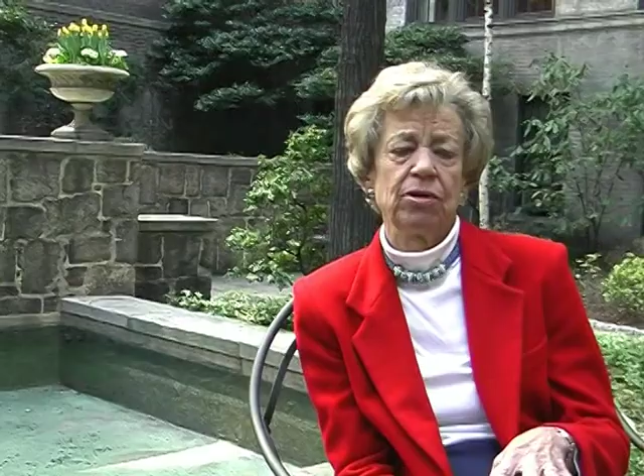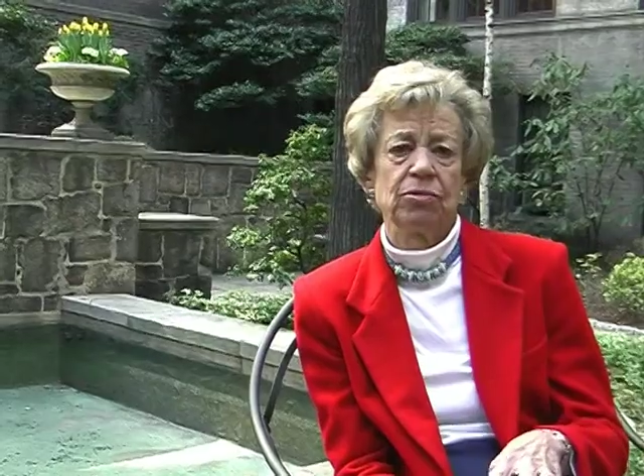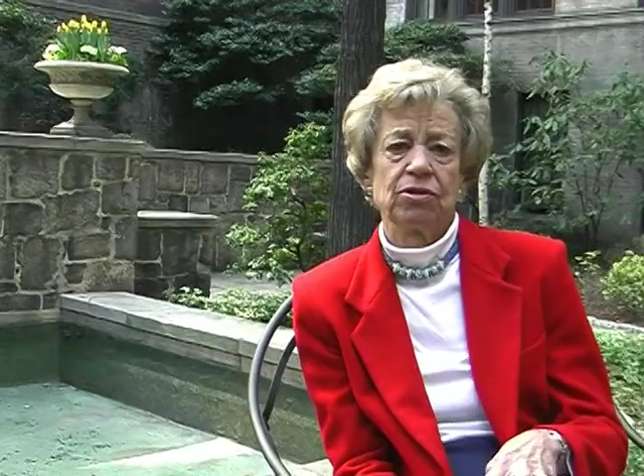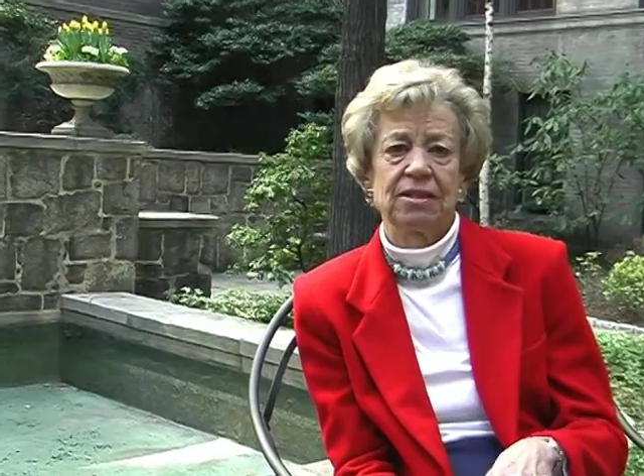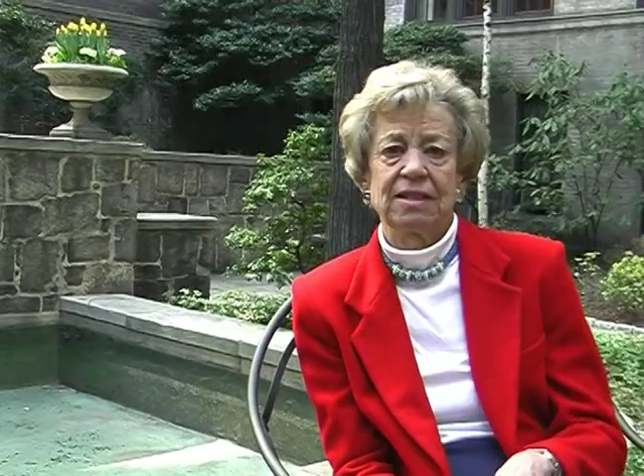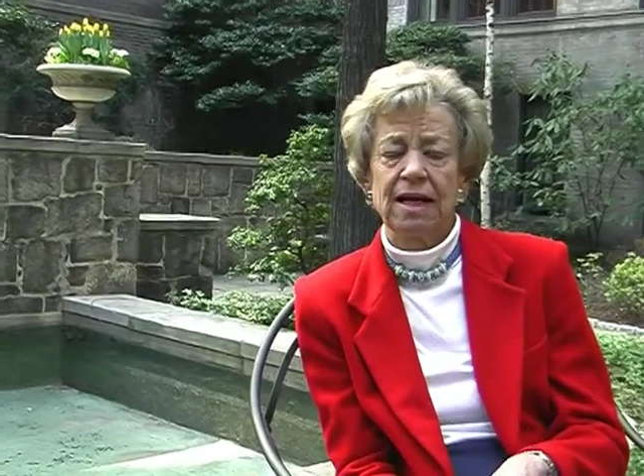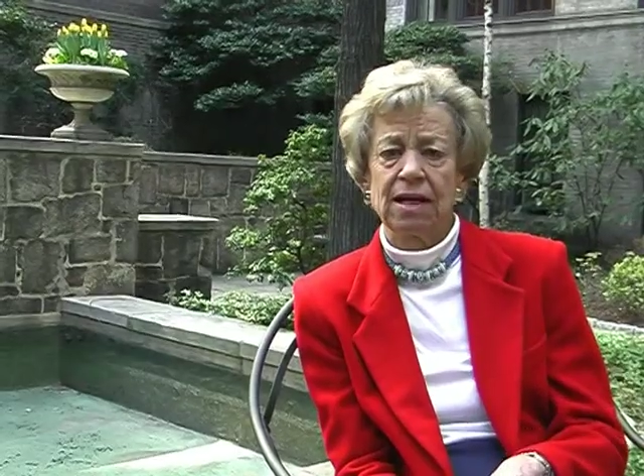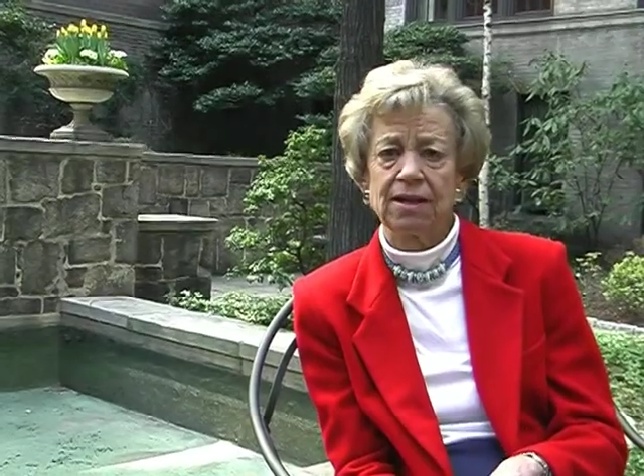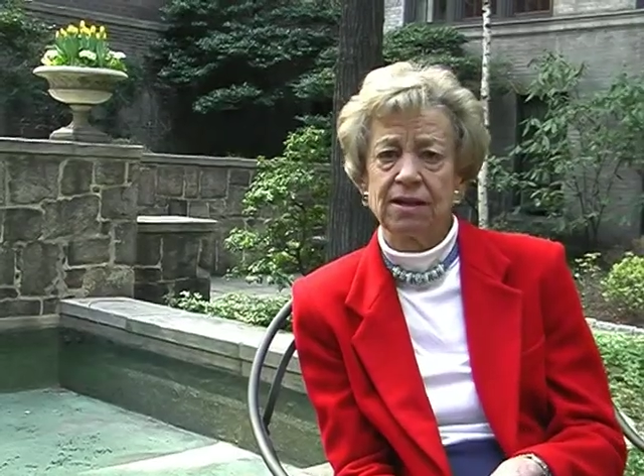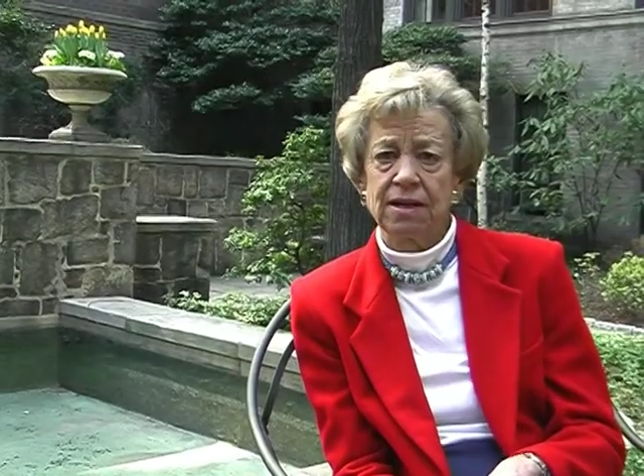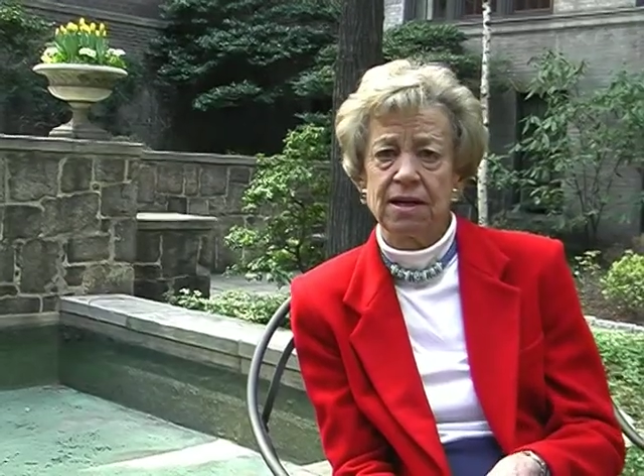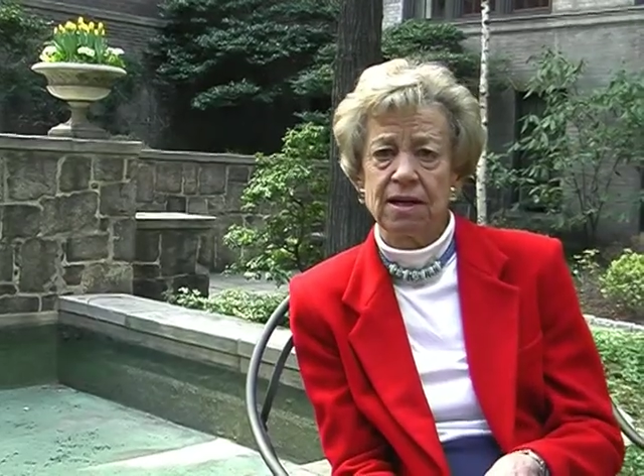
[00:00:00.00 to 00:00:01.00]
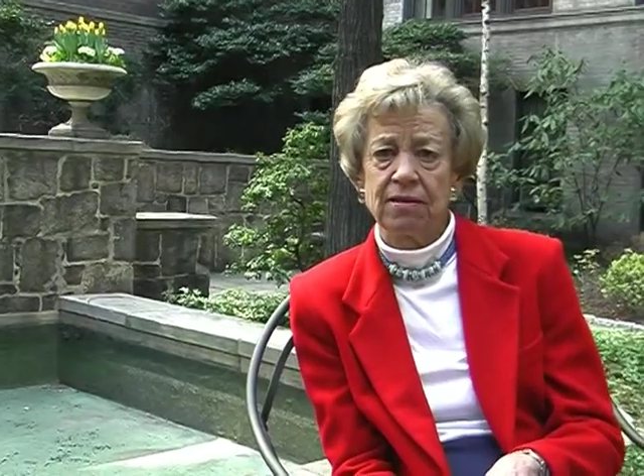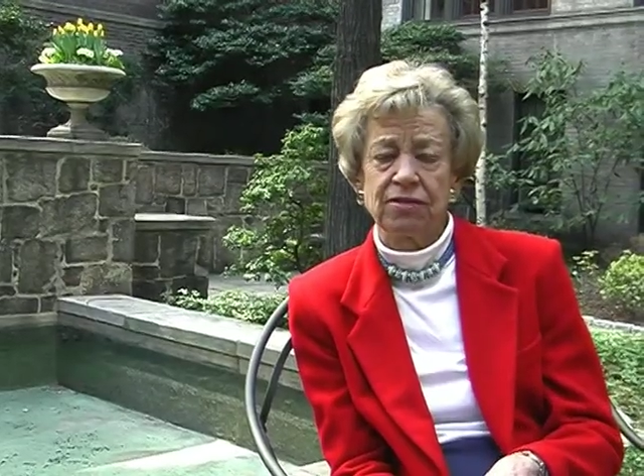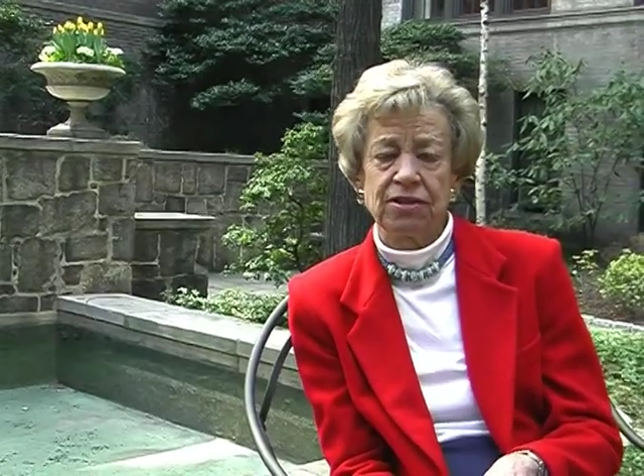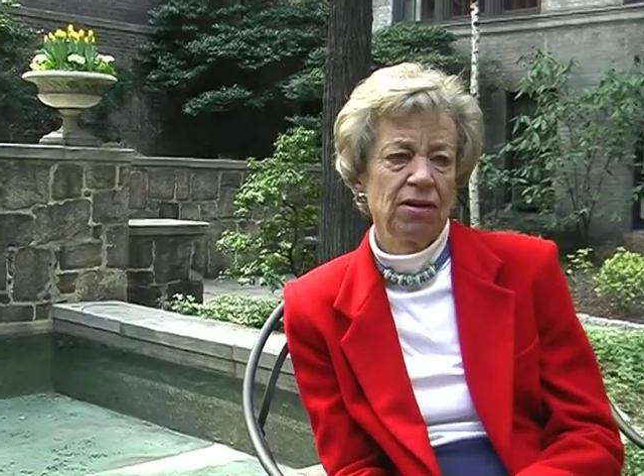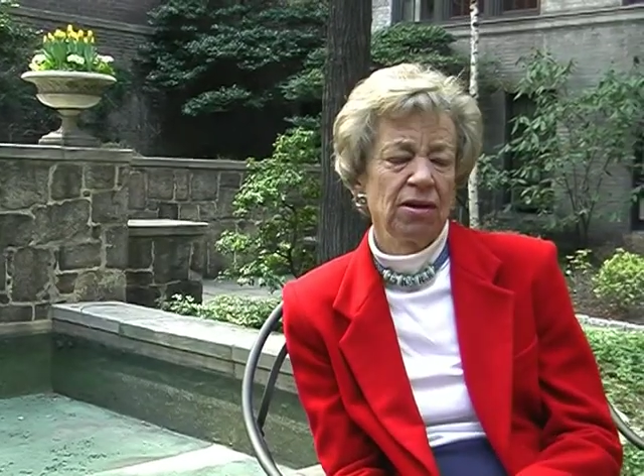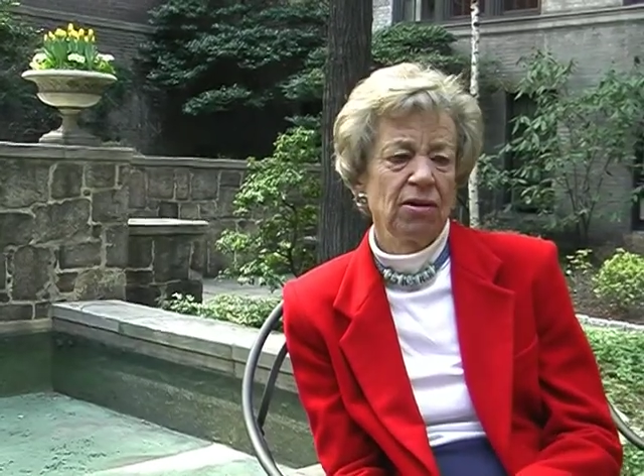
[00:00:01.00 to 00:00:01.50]
we were settled enough,
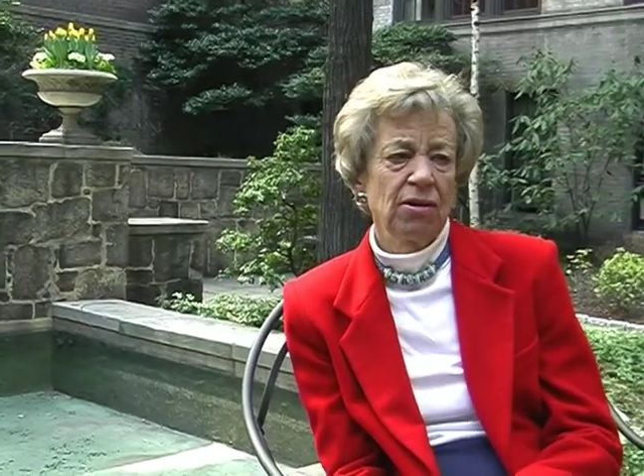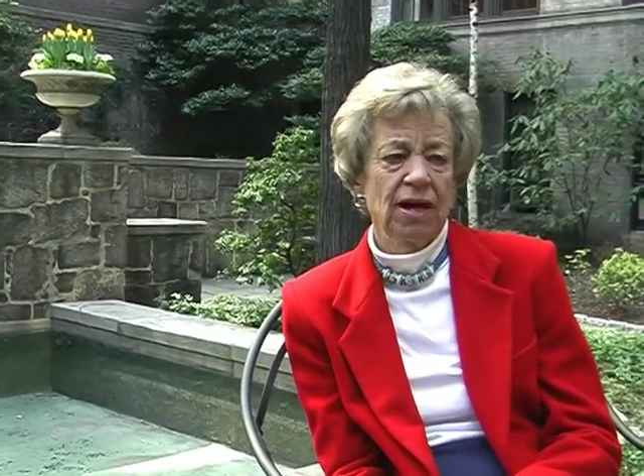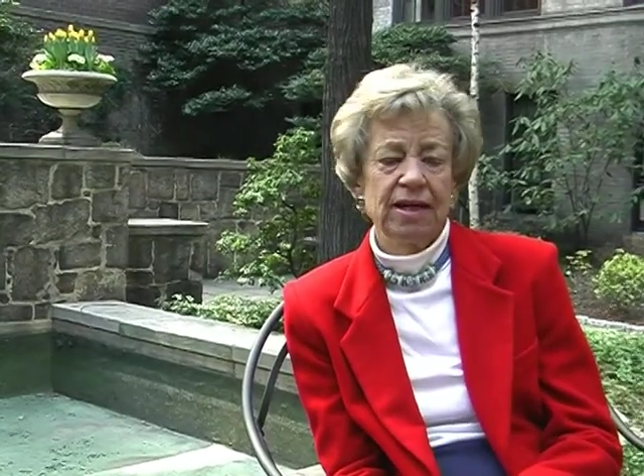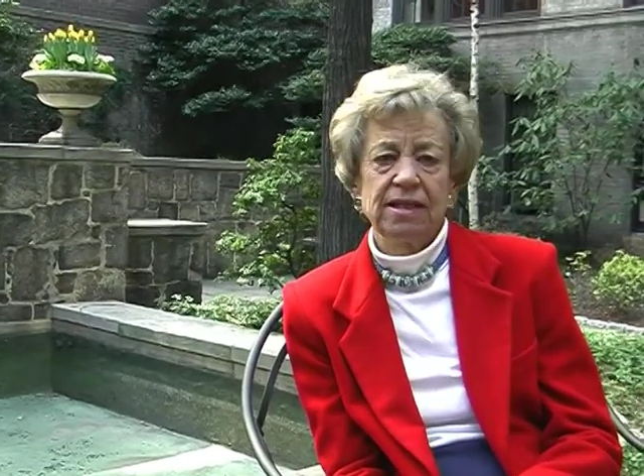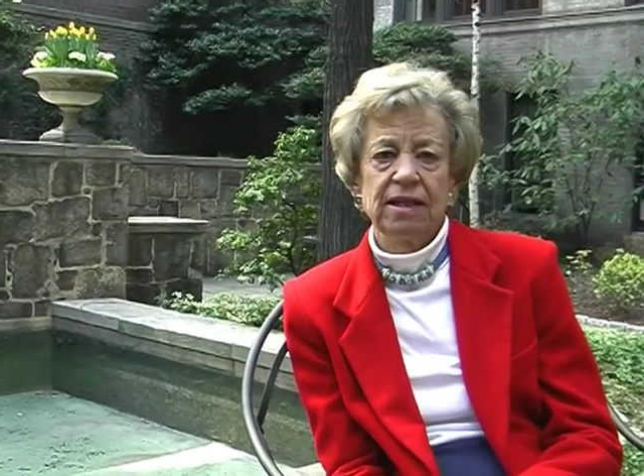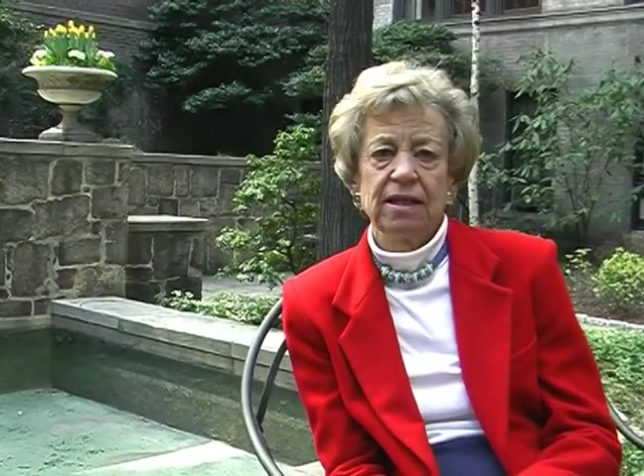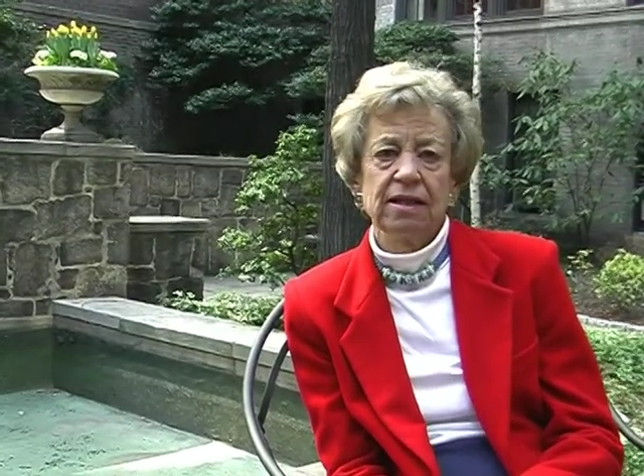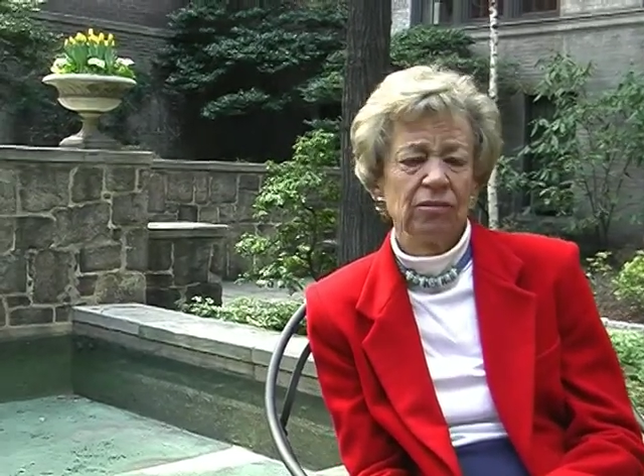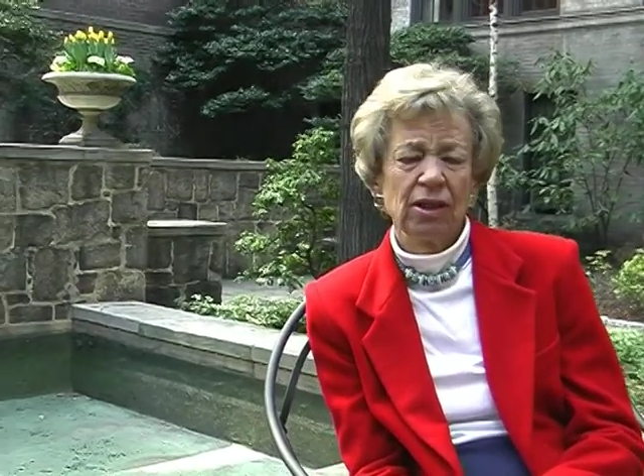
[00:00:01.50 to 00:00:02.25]
so the whole idea